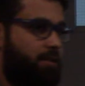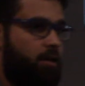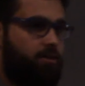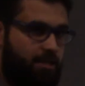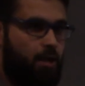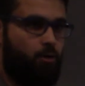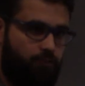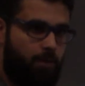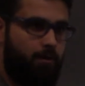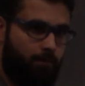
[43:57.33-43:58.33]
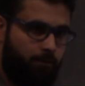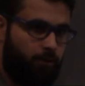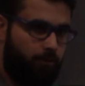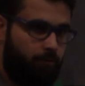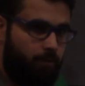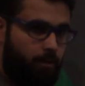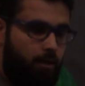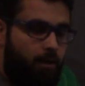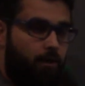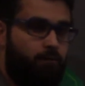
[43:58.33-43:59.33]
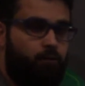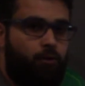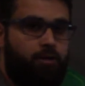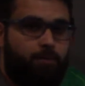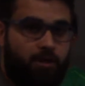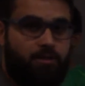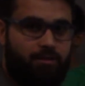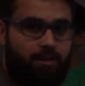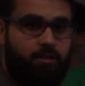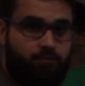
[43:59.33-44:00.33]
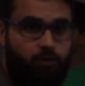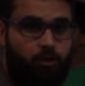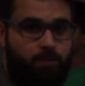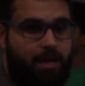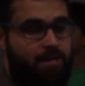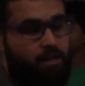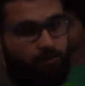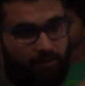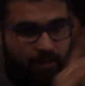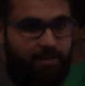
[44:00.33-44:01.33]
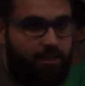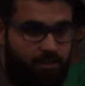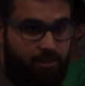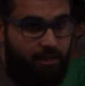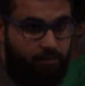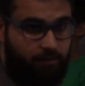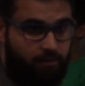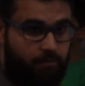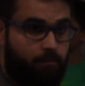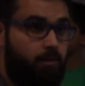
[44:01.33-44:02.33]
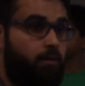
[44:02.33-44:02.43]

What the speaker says: sound feminine plural, and for the present tense verb that had nothing attached to the end of it.